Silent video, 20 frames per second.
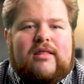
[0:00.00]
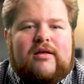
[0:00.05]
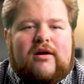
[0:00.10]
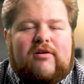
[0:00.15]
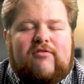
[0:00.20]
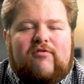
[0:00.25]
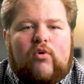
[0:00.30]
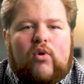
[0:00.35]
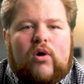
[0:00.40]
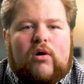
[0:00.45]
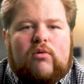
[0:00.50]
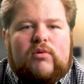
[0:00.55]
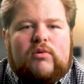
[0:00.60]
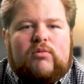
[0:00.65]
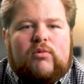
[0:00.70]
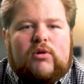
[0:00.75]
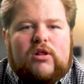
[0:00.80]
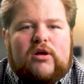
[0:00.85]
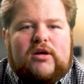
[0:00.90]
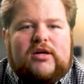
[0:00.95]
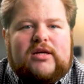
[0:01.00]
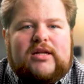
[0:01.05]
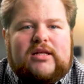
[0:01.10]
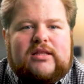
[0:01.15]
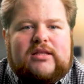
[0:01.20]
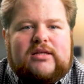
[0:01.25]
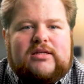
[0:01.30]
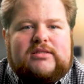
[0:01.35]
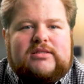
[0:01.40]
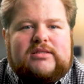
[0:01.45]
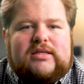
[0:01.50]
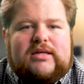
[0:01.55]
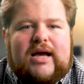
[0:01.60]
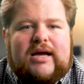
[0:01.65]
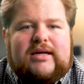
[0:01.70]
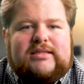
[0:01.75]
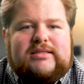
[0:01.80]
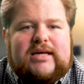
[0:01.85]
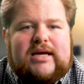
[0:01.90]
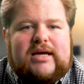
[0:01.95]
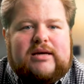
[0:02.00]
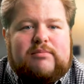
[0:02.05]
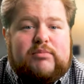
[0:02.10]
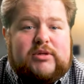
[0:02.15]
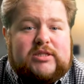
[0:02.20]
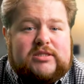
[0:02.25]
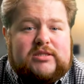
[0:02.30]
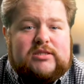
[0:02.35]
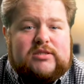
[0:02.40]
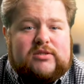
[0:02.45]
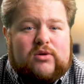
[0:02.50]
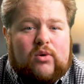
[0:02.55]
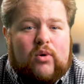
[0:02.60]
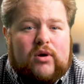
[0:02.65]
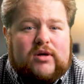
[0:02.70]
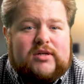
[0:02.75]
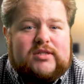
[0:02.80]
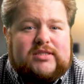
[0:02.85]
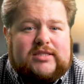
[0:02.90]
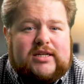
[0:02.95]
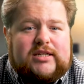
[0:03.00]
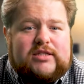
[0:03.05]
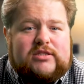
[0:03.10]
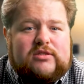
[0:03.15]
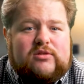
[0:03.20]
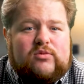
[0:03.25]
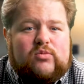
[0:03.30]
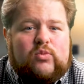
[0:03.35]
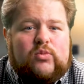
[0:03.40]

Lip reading: Therefore, when we're looking at this as a business or organization,